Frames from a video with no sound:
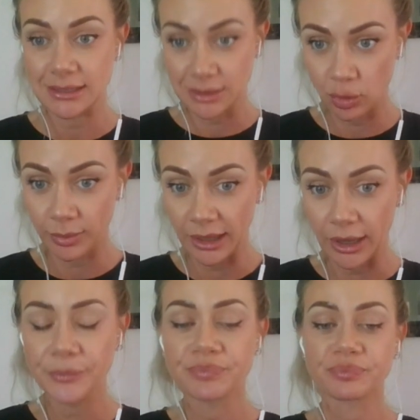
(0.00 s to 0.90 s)
and
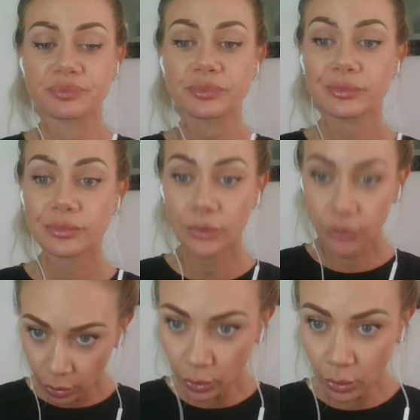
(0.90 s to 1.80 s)
Scorpio.
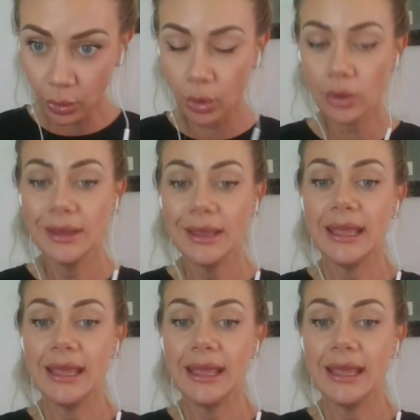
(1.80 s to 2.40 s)
Or